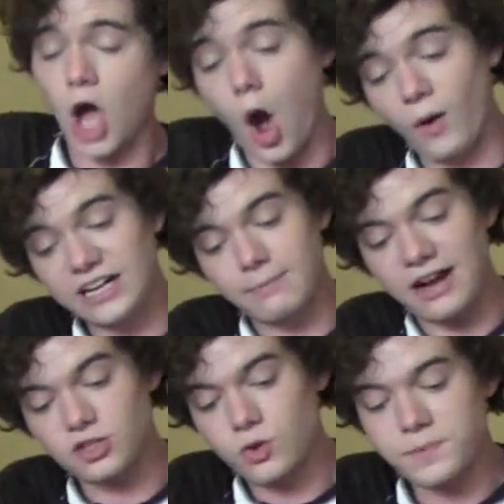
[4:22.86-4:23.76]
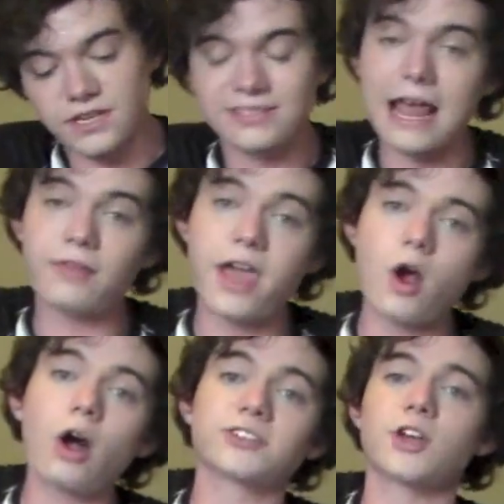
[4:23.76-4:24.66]
Go into my descriptions down
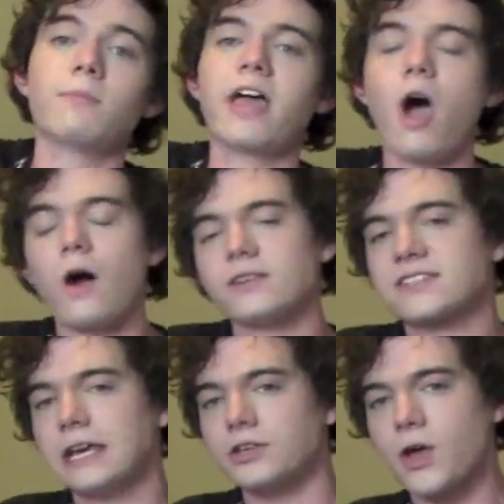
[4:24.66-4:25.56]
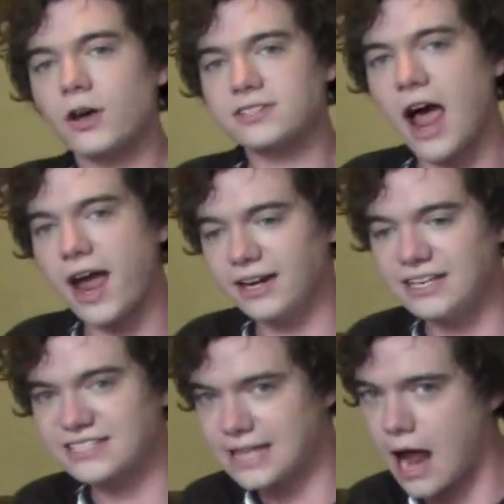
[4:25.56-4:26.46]
there. Also, my artist, Keely Hochstein,
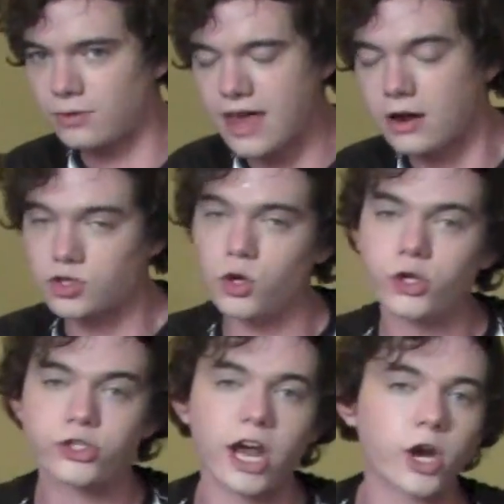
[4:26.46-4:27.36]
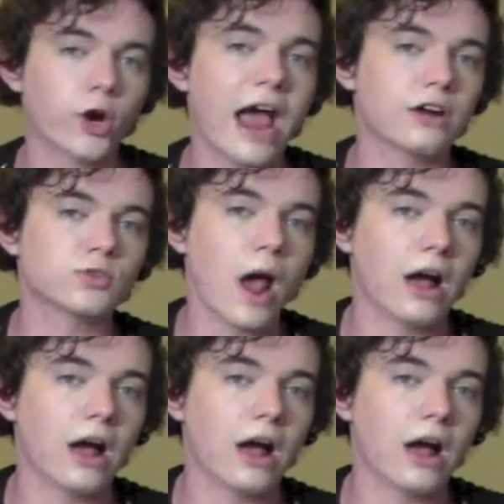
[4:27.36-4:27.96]
is down there too. Check her out as